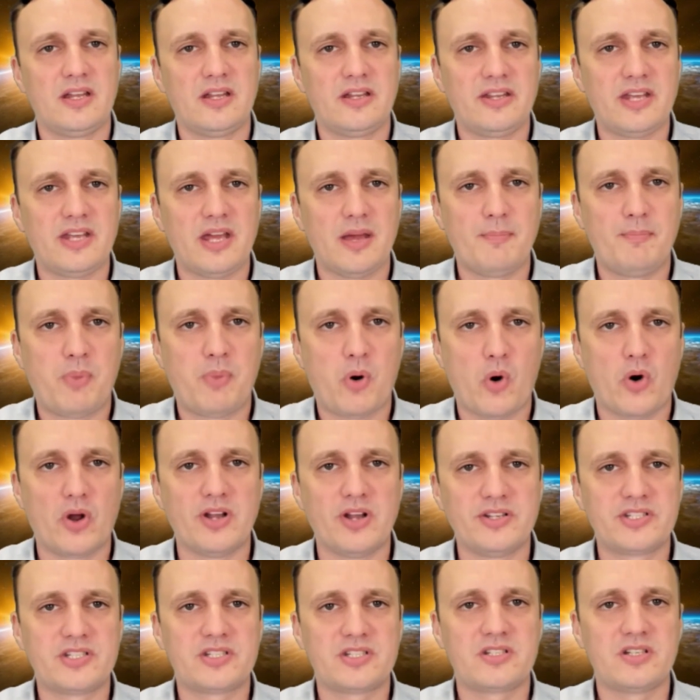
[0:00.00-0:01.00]
the
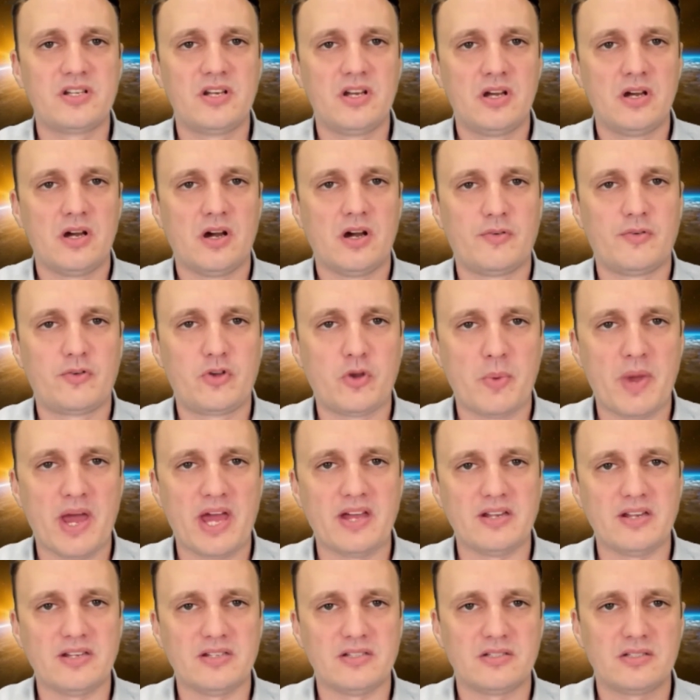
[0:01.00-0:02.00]
importance of
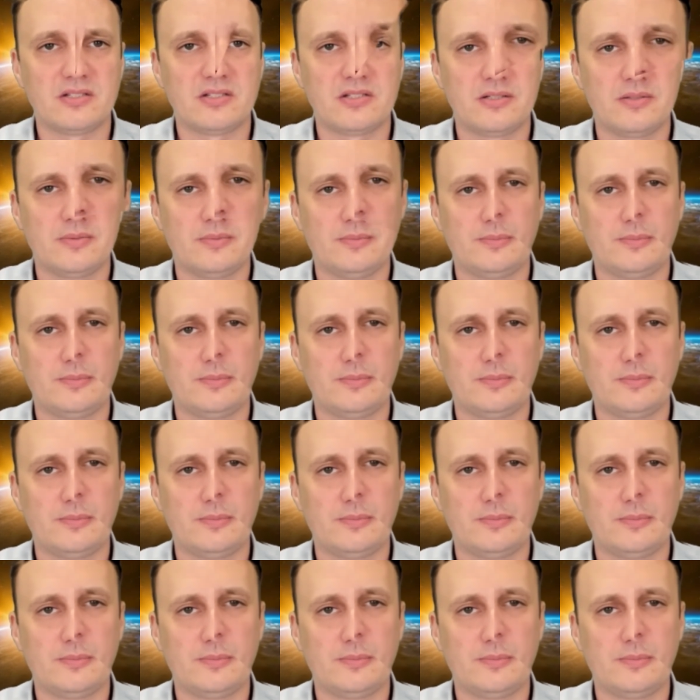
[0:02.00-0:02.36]
Kubernetes.